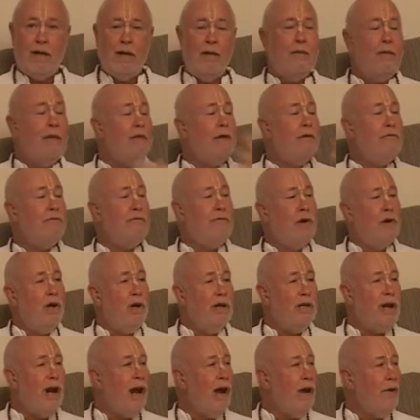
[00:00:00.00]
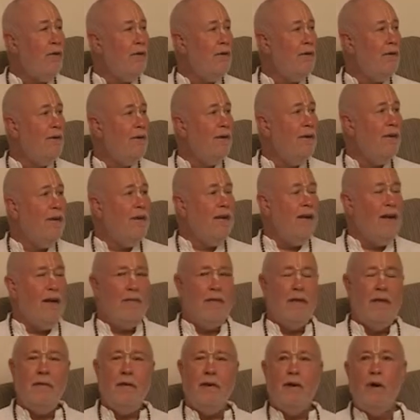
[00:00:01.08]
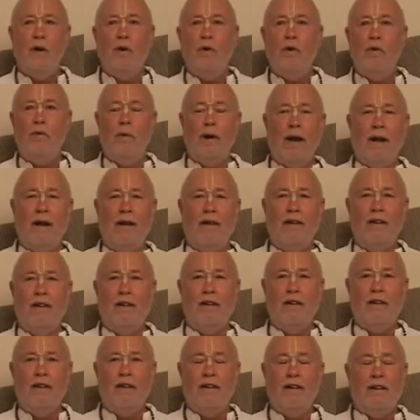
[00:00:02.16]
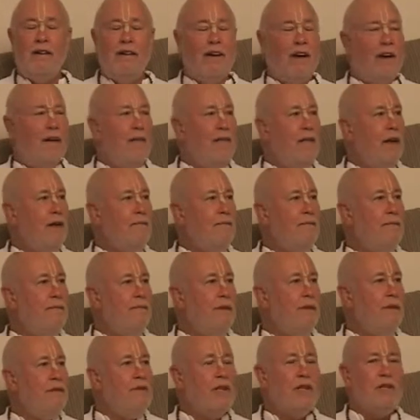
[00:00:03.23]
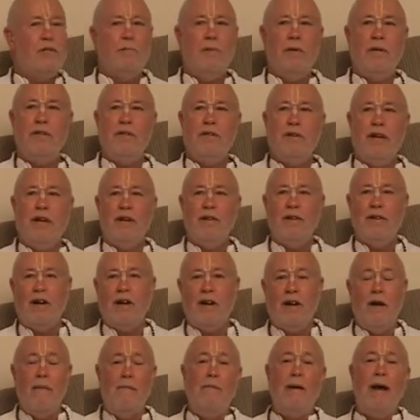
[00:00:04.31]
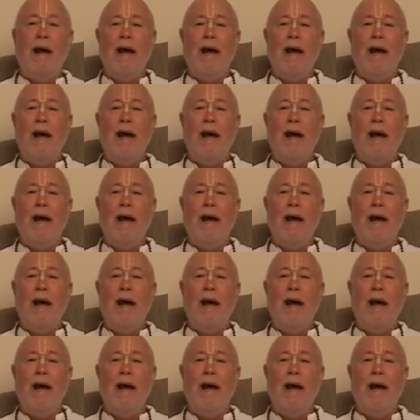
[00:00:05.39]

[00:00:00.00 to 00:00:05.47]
And then they'll fall down, and then they'll go away. And then 6 months later, they'll come